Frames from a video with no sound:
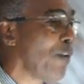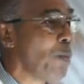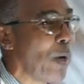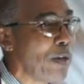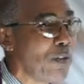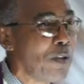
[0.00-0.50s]
I
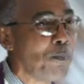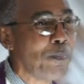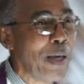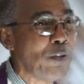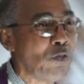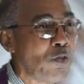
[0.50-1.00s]
went to the
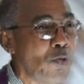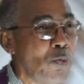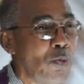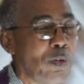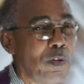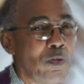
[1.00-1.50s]
best
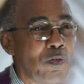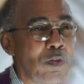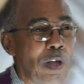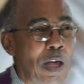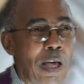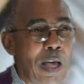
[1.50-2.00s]
schools.